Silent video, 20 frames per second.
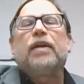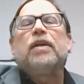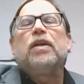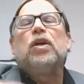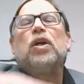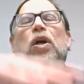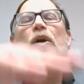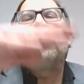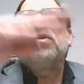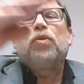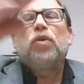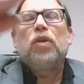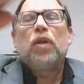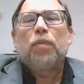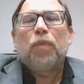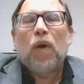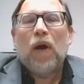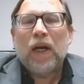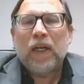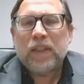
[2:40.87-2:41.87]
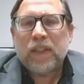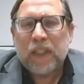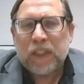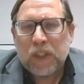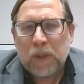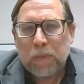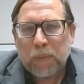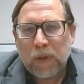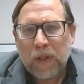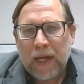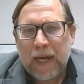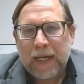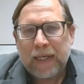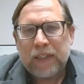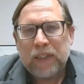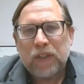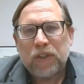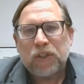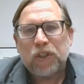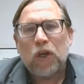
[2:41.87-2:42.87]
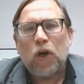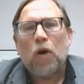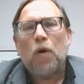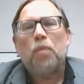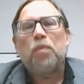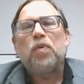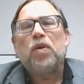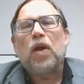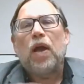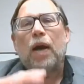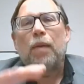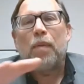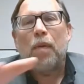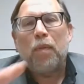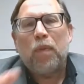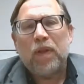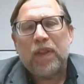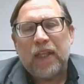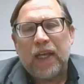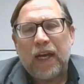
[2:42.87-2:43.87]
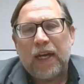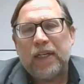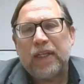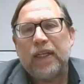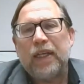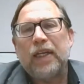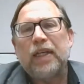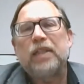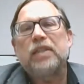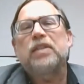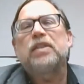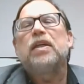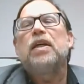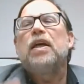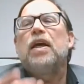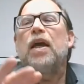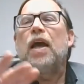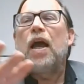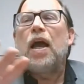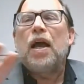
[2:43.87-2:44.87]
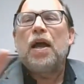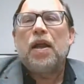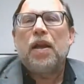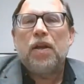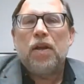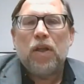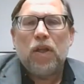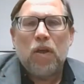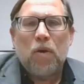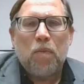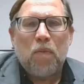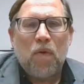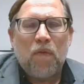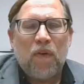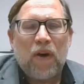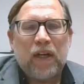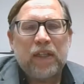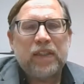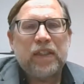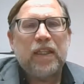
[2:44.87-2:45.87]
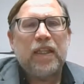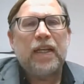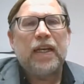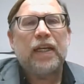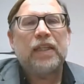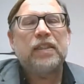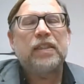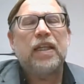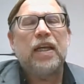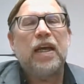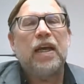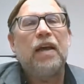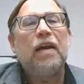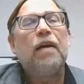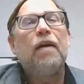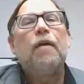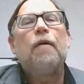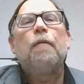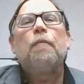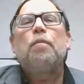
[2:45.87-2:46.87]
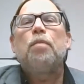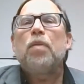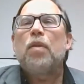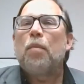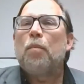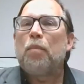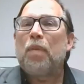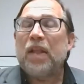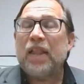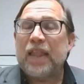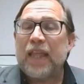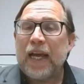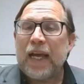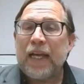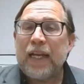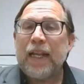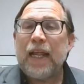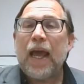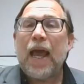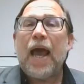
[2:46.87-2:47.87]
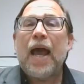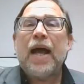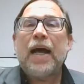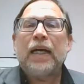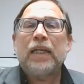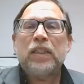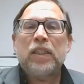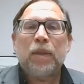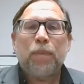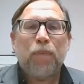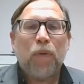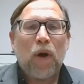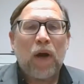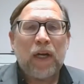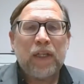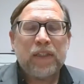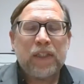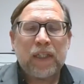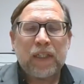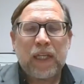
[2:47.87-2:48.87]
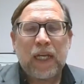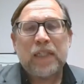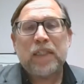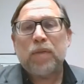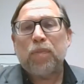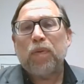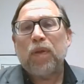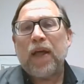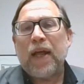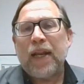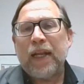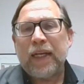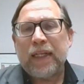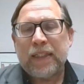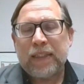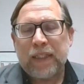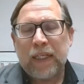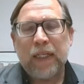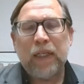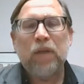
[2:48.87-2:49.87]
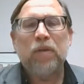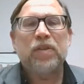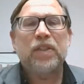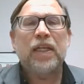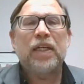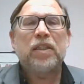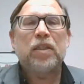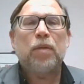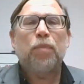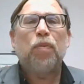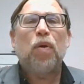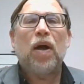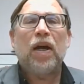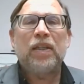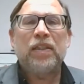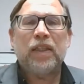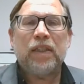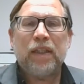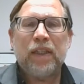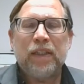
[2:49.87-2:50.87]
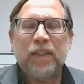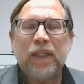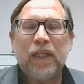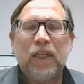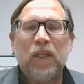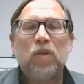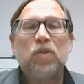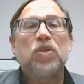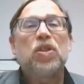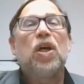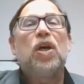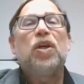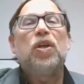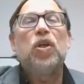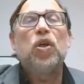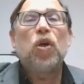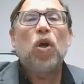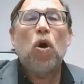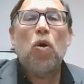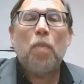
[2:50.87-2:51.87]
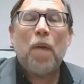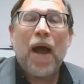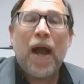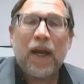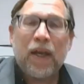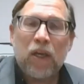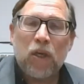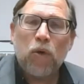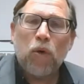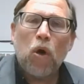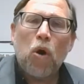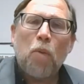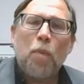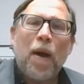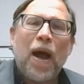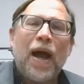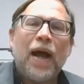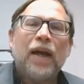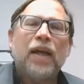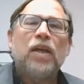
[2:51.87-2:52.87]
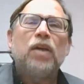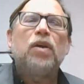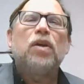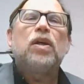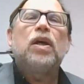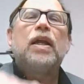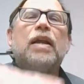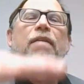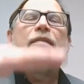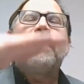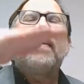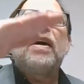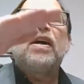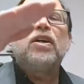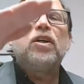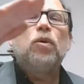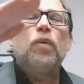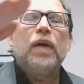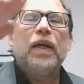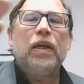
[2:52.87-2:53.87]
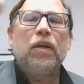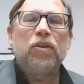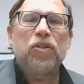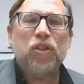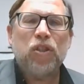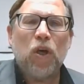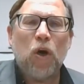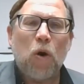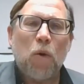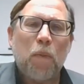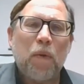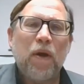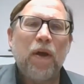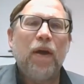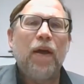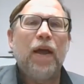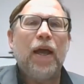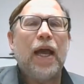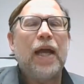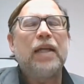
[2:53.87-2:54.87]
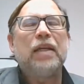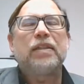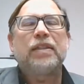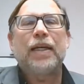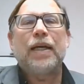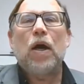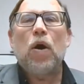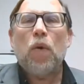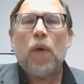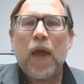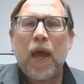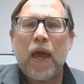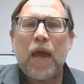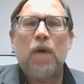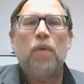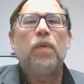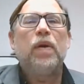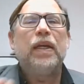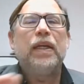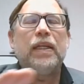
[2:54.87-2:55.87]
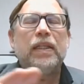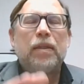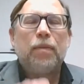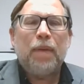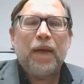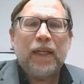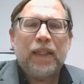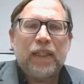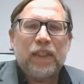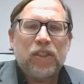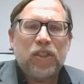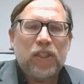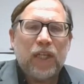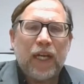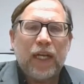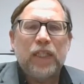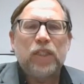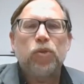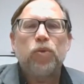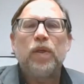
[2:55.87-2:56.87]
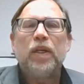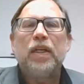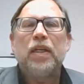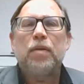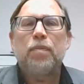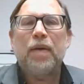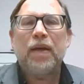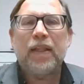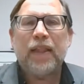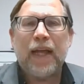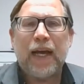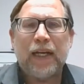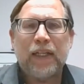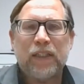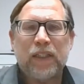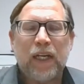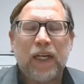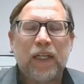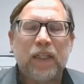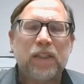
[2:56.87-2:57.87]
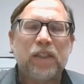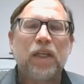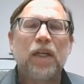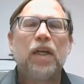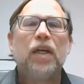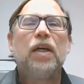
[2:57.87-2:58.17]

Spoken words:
You go through the process, you plan your scope, you come up with the ideas, and you move on to the next thing. But then as the planning continues, as the project continues, you go back and evaluate your scope, and you say, okay, we need to make this change, we need to make that change.